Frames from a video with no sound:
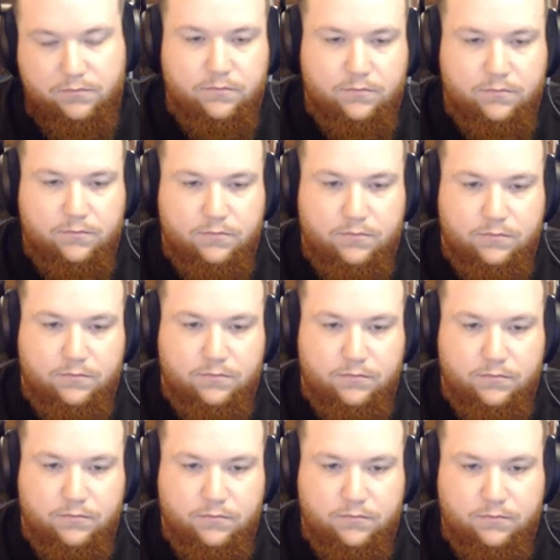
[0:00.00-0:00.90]

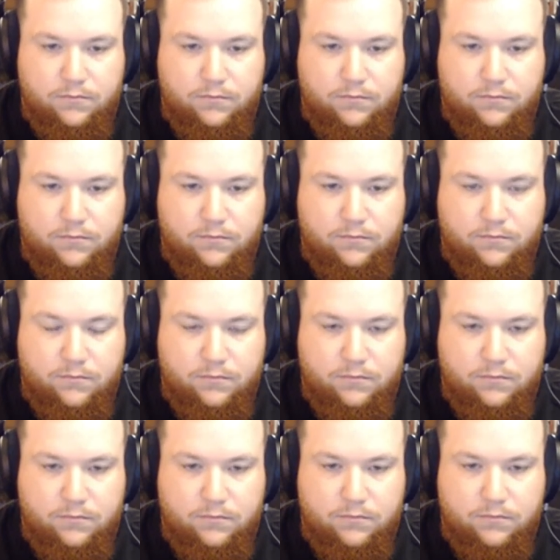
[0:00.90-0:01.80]

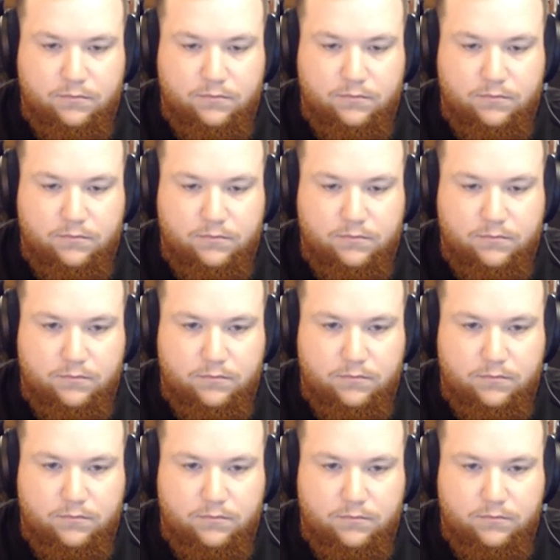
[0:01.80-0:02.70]

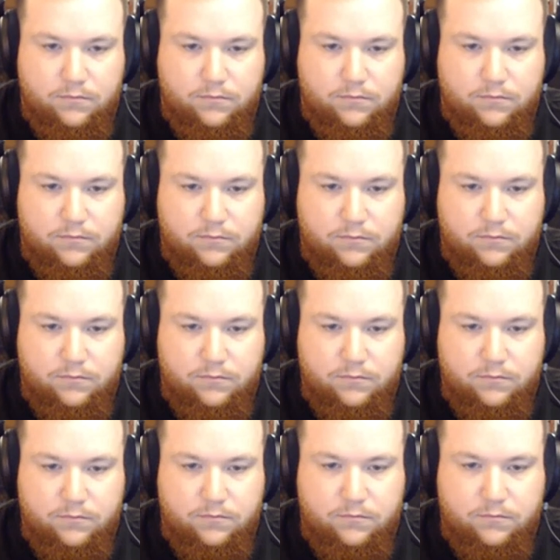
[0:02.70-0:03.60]

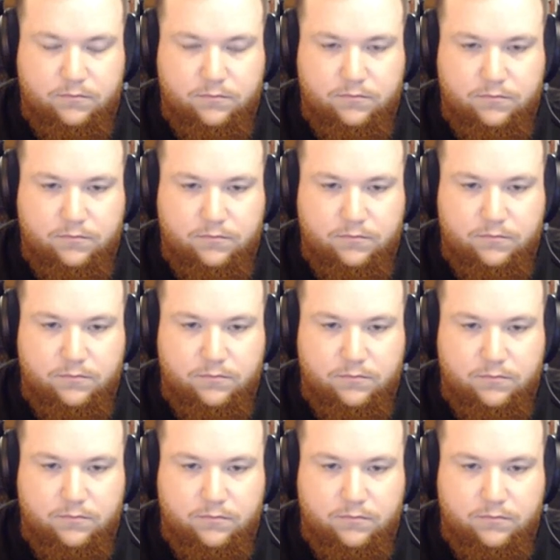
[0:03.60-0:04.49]

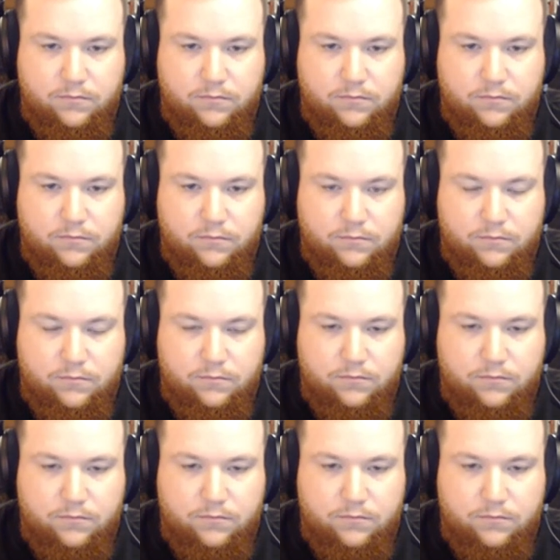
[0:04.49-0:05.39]

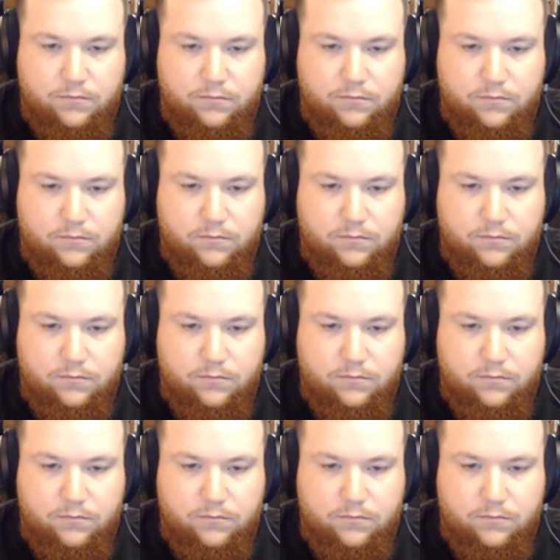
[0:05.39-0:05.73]
No words are spoken by the person on screen.